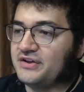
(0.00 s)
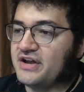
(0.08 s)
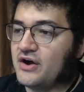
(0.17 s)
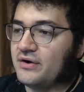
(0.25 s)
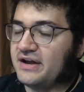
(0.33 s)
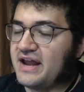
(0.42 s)

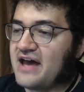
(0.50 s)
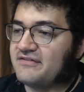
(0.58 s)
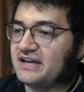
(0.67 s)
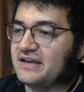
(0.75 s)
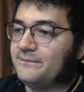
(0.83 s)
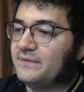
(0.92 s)
known and
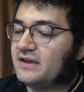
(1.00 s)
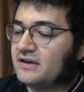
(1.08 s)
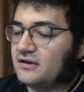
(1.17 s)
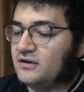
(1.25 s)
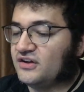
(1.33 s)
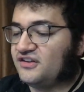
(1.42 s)
having
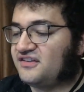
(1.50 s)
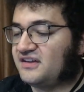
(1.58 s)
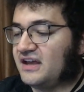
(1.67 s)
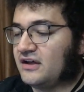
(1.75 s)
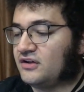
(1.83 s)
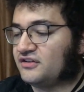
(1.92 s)
good
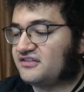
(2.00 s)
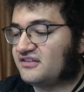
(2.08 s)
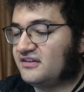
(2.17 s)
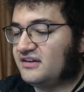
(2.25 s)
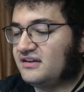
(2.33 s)
skills.